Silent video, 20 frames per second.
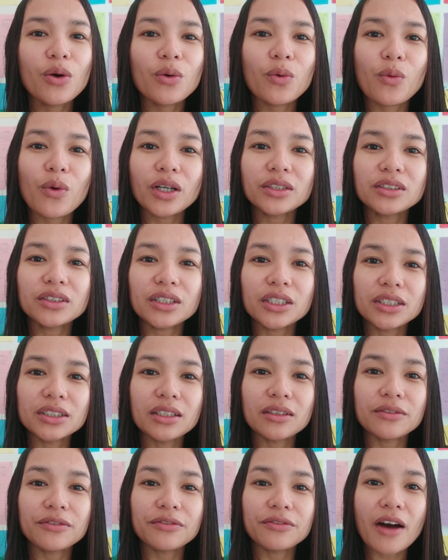what are
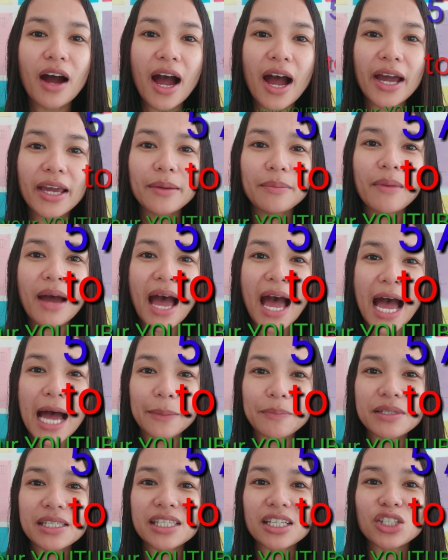the 5
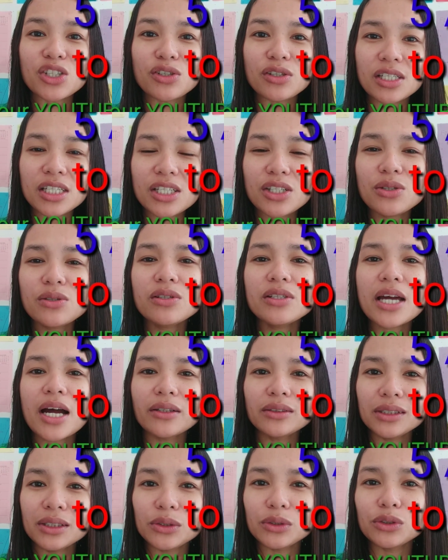apps that you need to
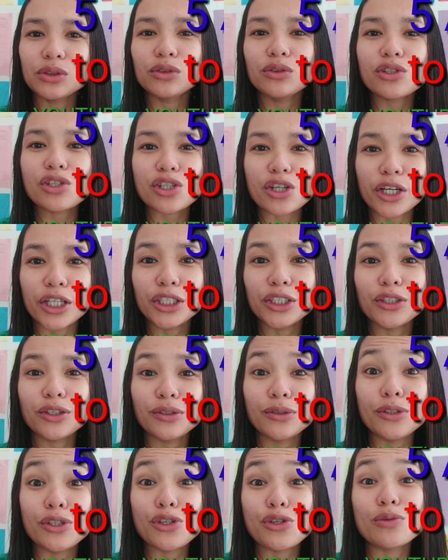download to start your
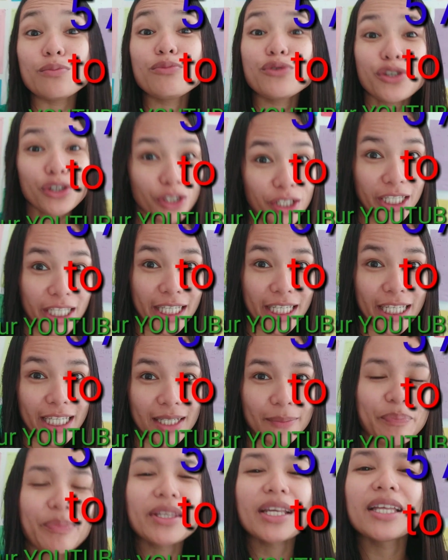YouTube journey.
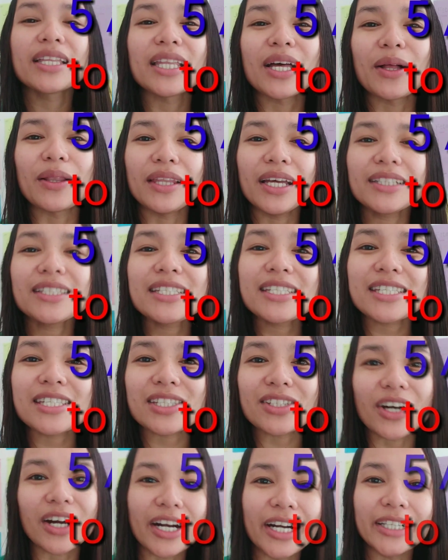Now let's
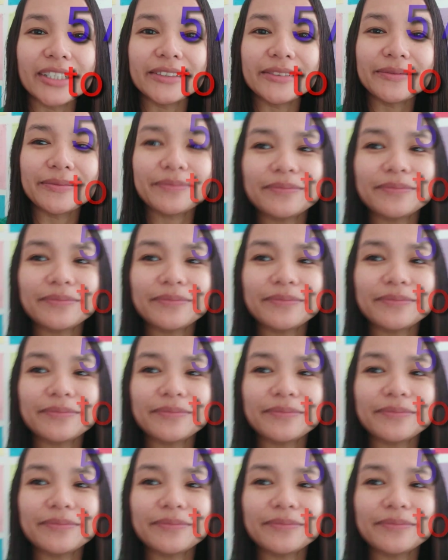start.